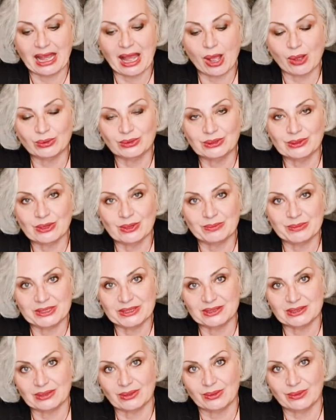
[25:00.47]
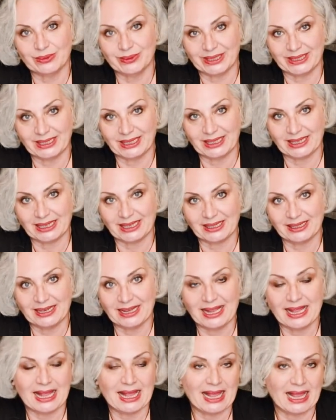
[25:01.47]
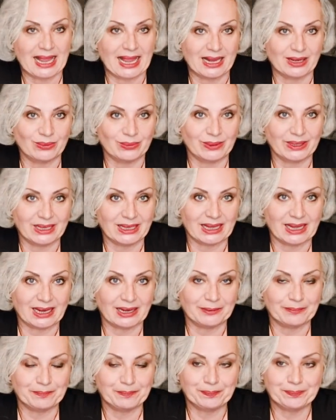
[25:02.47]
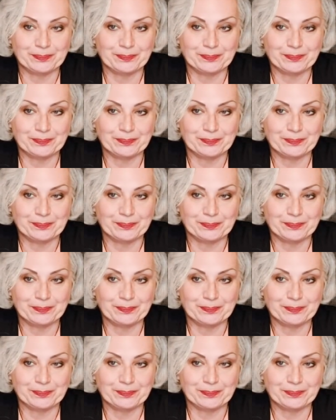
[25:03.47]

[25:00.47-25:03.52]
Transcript: outcome is already there, and we can